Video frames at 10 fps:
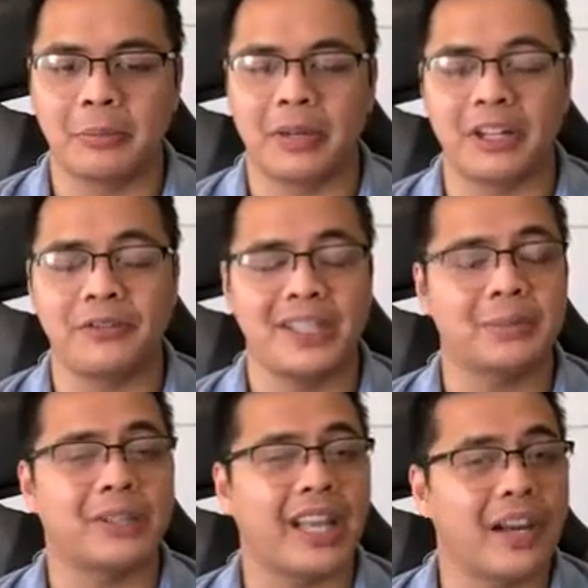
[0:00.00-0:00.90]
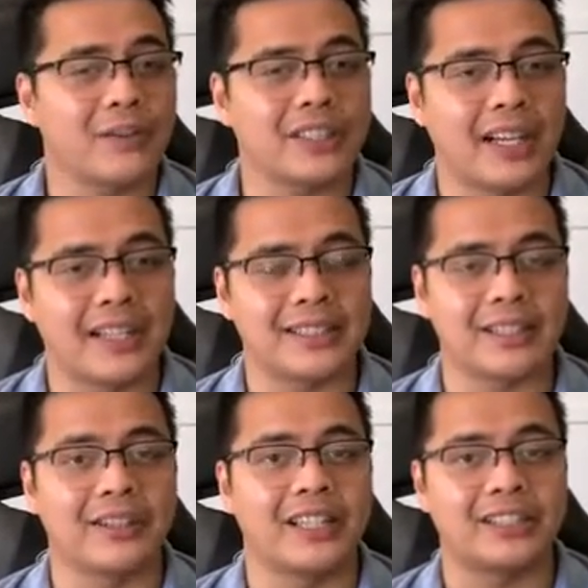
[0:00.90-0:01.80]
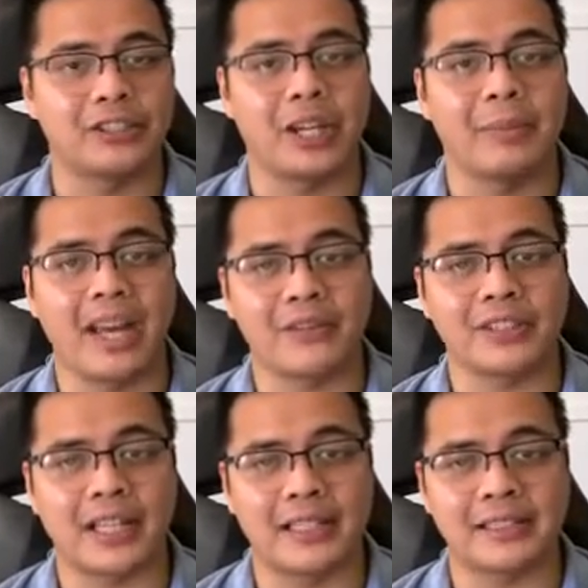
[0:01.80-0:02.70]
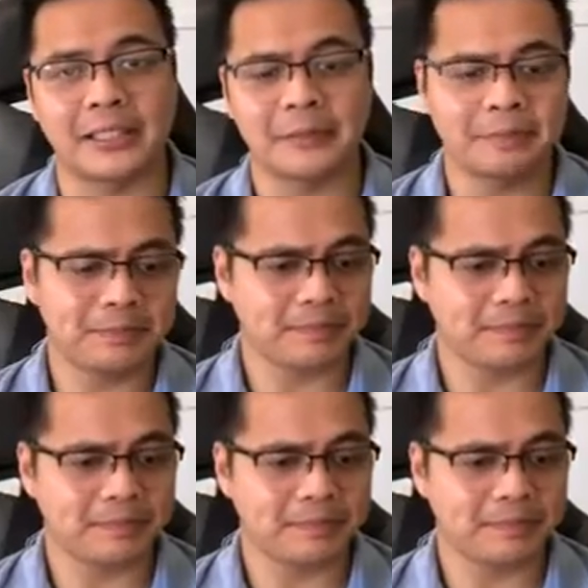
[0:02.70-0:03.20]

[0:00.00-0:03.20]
by Facebook advertising or Instagram advertising.